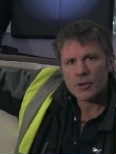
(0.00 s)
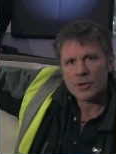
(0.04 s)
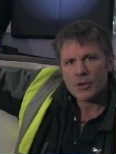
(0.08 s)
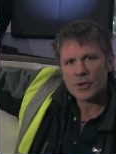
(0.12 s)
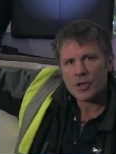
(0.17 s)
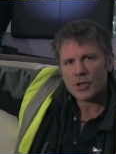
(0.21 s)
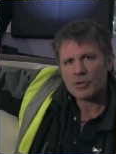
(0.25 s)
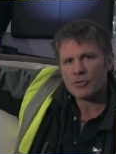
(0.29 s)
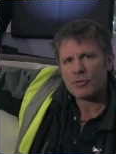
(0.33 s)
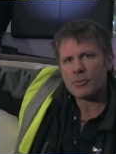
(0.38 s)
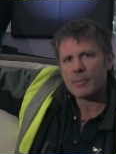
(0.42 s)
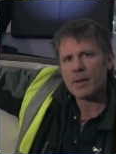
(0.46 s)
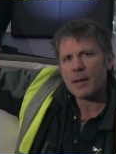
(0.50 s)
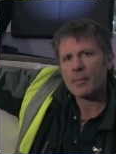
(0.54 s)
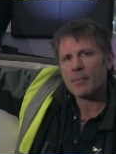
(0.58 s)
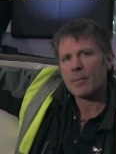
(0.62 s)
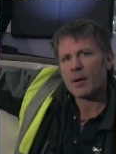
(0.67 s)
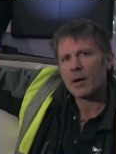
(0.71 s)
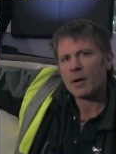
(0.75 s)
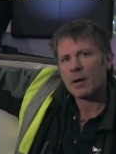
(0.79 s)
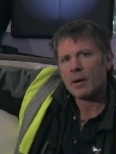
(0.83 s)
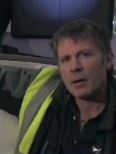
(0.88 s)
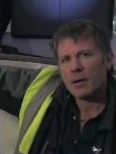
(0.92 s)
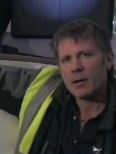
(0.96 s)
Just
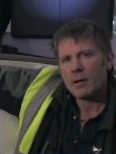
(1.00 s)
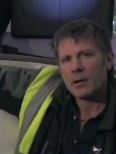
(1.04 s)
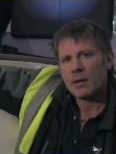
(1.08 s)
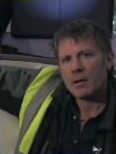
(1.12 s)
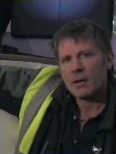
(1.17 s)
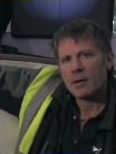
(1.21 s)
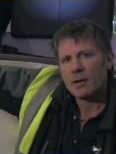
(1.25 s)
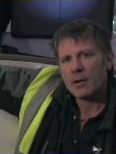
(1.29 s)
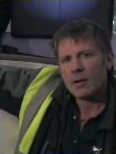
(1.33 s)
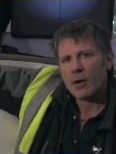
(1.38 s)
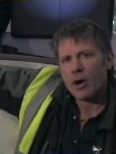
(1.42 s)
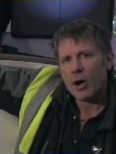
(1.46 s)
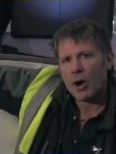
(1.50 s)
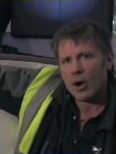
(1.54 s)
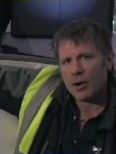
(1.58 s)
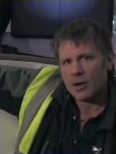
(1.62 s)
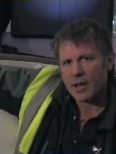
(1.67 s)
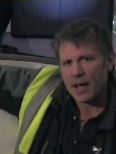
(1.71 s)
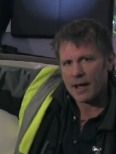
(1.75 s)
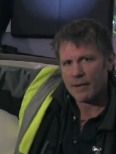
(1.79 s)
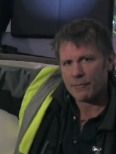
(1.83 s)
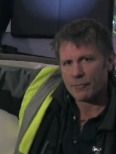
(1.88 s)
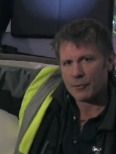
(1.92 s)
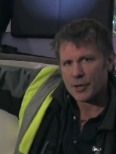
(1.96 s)
remember, on
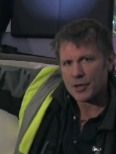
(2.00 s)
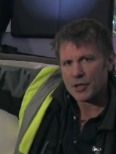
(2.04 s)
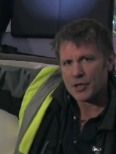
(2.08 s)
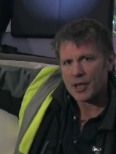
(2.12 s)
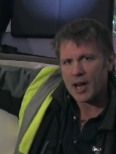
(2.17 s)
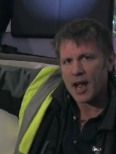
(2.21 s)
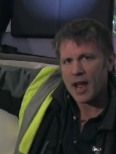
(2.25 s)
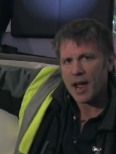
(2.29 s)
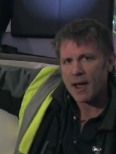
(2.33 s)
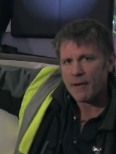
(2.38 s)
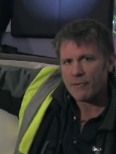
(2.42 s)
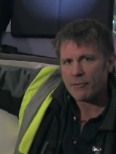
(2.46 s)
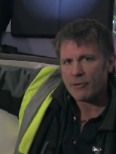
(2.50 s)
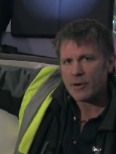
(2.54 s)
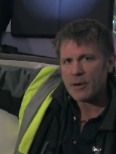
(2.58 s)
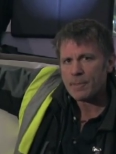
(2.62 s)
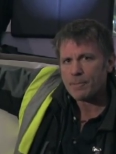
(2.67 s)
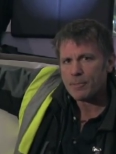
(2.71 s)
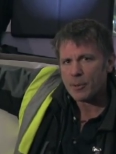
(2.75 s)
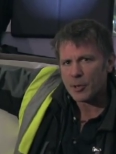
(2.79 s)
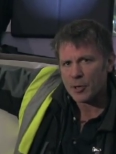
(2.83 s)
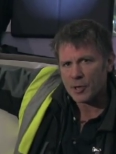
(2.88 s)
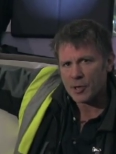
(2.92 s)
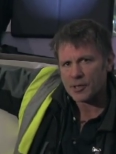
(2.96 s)
average, every
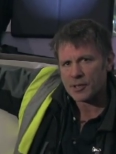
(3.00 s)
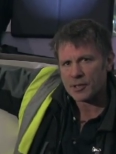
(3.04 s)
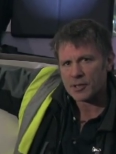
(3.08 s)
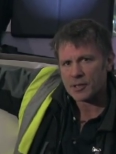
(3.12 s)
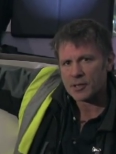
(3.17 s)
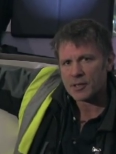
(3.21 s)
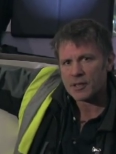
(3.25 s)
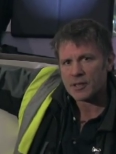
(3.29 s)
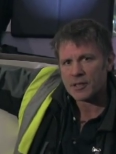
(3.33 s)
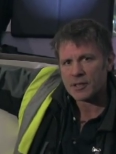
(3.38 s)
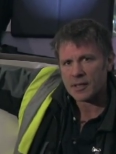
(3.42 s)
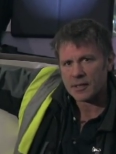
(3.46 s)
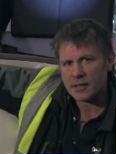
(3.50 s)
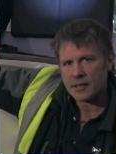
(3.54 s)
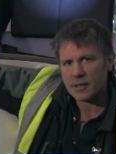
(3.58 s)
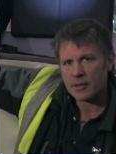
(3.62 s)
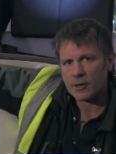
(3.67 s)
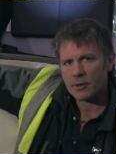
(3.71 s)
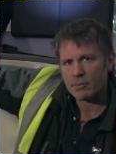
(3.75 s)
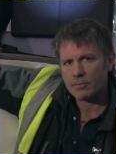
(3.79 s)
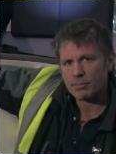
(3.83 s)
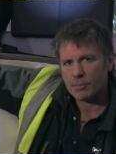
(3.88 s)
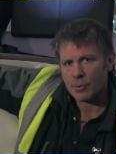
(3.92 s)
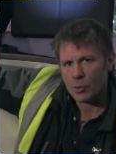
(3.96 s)
person
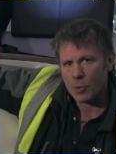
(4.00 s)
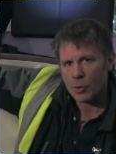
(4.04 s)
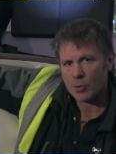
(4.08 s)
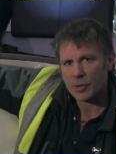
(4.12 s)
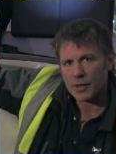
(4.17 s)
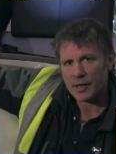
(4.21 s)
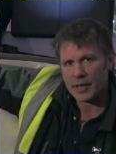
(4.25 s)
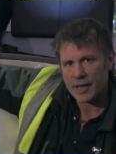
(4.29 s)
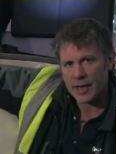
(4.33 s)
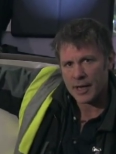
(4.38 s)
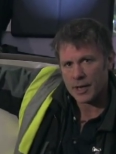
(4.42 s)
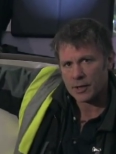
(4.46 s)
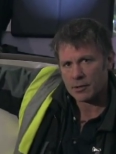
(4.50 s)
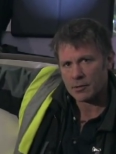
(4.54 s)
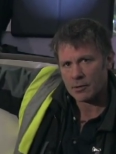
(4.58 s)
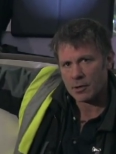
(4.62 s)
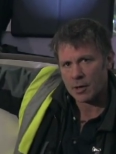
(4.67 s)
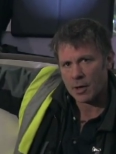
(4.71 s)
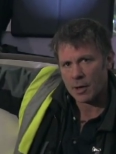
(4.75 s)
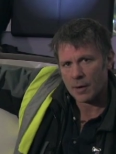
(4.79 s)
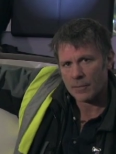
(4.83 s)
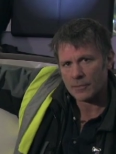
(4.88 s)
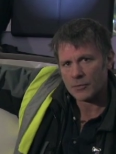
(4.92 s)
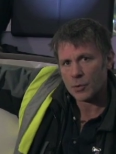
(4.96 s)
sitting on board an
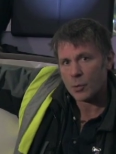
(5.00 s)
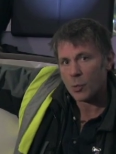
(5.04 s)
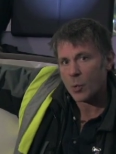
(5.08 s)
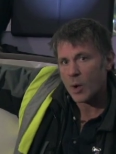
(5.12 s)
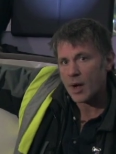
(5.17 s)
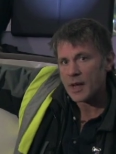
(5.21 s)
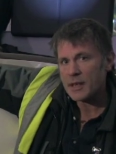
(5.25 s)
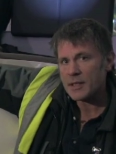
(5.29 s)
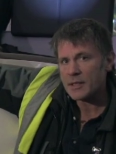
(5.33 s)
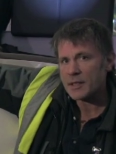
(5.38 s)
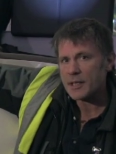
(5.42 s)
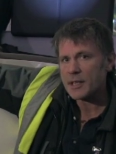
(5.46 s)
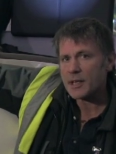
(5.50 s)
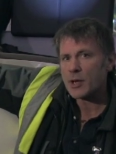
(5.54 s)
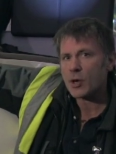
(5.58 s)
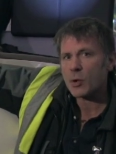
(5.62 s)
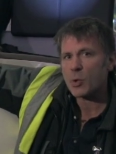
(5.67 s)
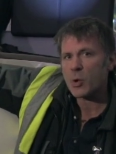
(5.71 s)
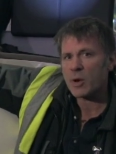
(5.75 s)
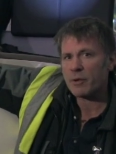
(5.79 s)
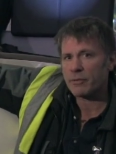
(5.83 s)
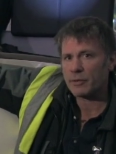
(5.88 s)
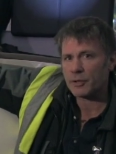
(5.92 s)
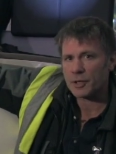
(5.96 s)
aircraft weighs the
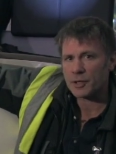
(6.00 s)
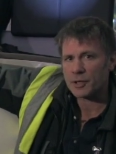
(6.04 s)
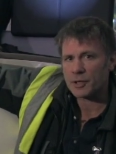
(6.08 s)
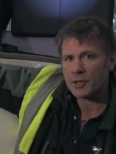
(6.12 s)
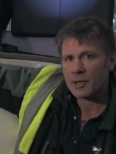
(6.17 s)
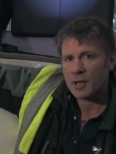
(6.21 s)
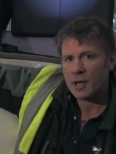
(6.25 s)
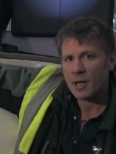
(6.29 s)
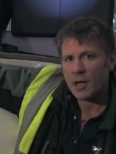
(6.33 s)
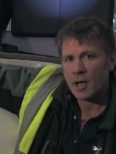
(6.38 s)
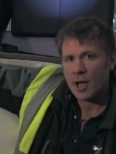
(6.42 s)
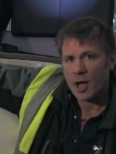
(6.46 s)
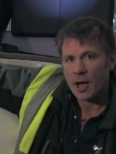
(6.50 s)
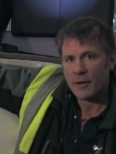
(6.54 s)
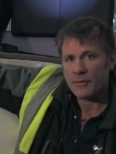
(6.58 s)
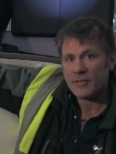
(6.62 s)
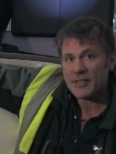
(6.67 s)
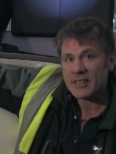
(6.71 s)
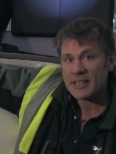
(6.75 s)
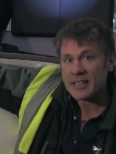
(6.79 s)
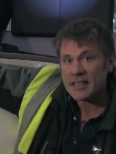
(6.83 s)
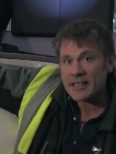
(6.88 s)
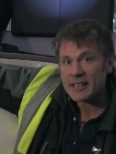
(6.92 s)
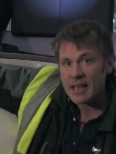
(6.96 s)
equivalent of
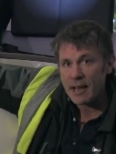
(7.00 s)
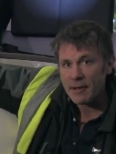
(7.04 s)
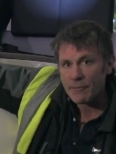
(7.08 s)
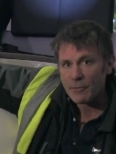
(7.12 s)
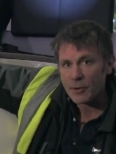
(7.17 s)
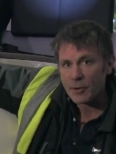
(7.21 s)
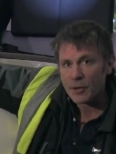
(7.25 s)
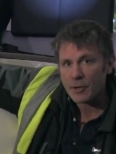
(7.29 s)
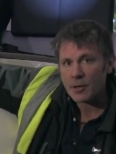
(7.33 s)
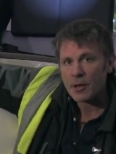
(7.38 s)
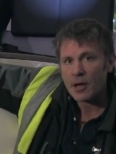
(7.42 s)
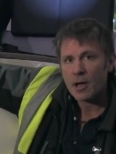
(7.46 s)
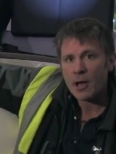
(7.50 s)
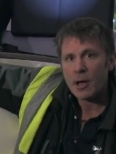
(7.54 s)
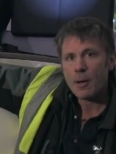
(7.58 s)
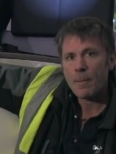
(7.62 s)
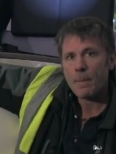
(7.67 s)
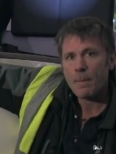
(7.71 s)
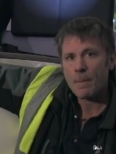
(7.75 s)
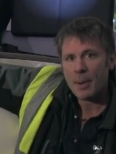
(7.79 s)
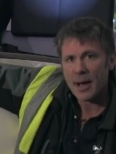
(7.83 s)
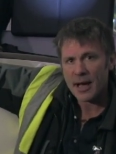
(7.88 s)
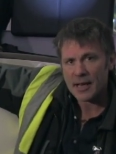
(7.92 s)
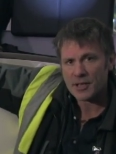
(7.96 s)
seven
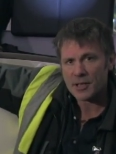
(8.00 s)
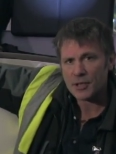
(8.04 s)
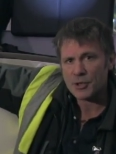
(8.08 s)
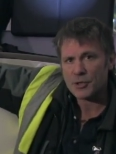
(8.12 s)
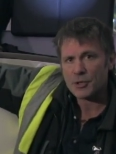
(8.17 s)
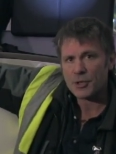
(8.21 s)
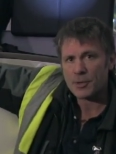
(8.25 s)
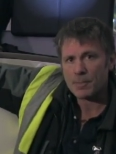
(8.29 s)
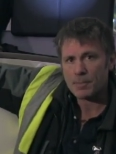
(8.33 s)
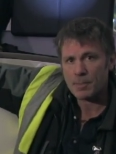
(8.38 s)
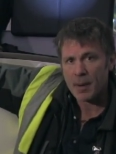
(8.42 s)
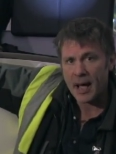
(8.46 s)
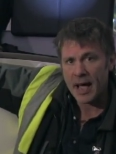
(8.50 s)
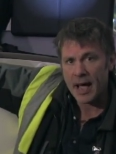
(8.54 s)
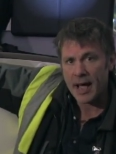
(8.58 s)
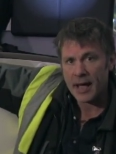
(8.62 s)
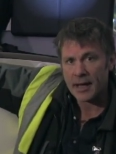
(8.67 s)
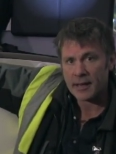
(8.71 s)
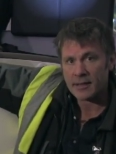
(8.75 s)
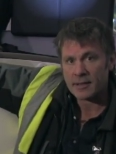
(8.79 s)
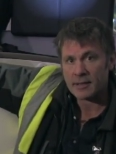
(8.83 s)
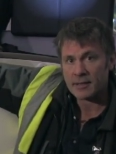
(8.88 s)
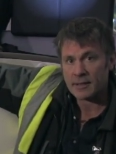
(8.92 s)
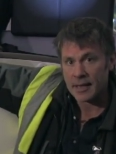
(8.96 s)
passenger
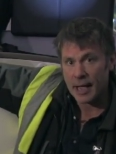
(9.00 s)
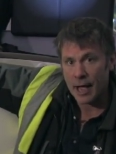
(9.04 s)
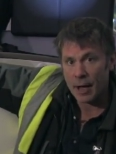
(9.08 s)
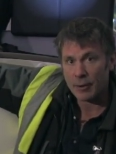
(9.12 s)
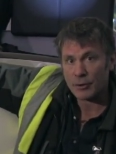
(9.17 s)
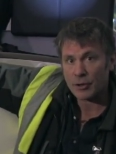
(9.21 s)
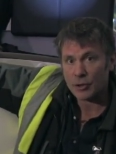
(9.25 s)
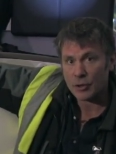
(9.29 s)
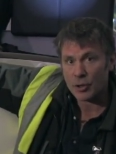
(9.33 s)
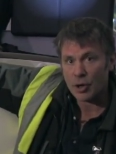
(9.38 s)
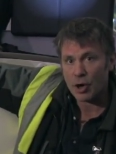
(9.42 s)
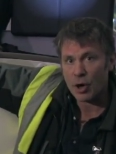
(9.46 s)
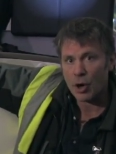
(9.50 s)
bags down in the